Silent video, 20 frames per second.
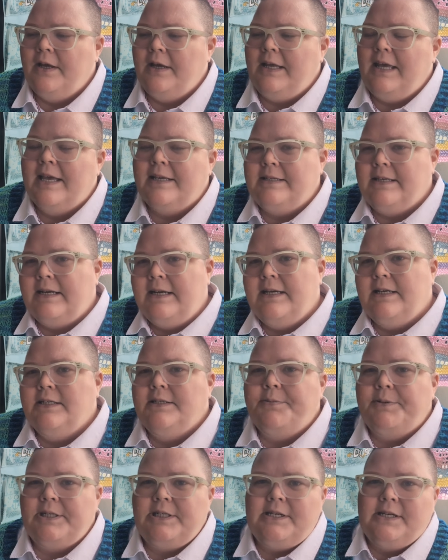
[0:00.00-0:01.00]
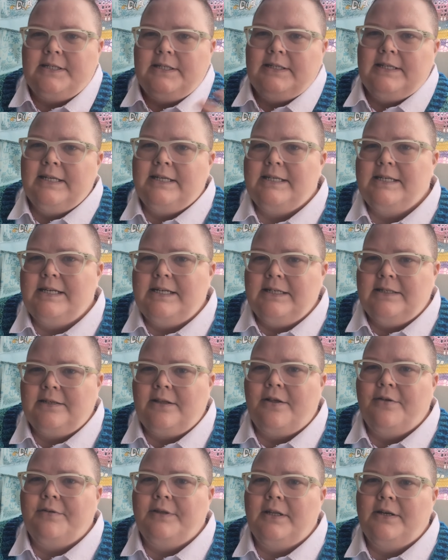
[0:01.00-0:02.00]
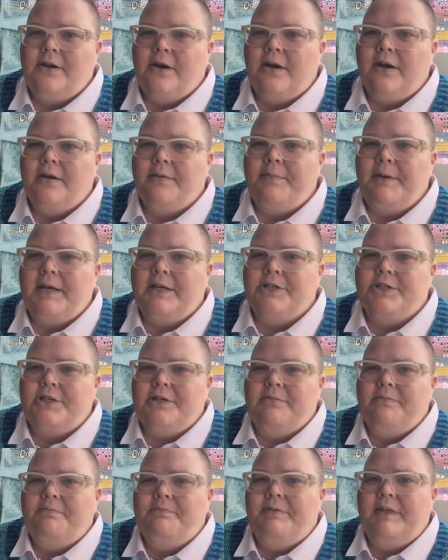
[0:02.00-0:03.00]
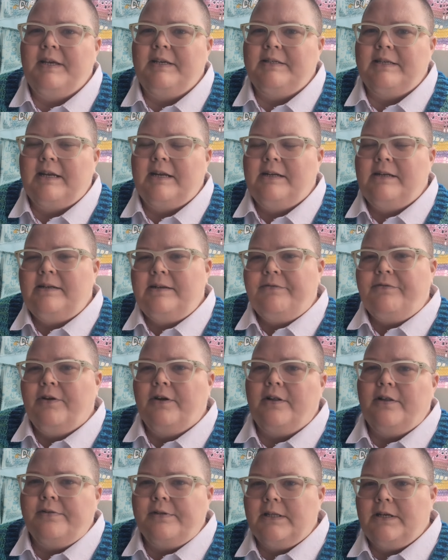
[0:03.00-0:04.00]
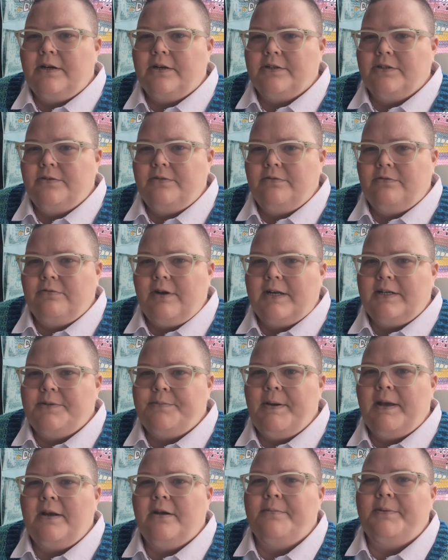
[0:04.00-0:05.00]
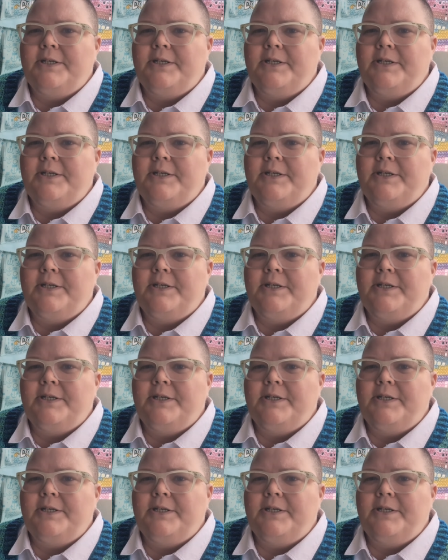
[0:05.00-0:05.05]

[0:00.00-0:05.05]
yes, it is, but she doesn't list it as glow-in-the-dark because she thinks that a different glow-in-the-dark thread is better,